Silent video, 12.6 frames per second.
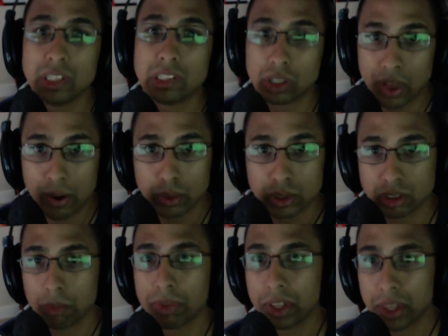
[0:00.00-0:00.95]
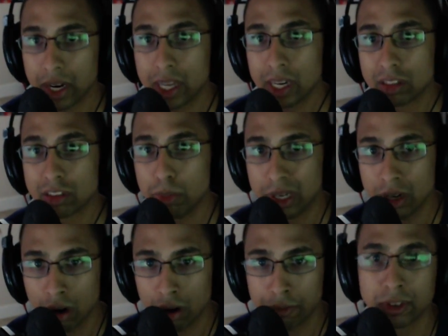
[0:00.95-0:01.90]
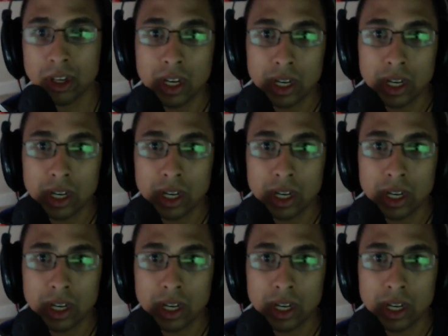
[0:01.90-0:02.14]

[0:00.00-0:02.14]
So that was something that needed to be nerfed.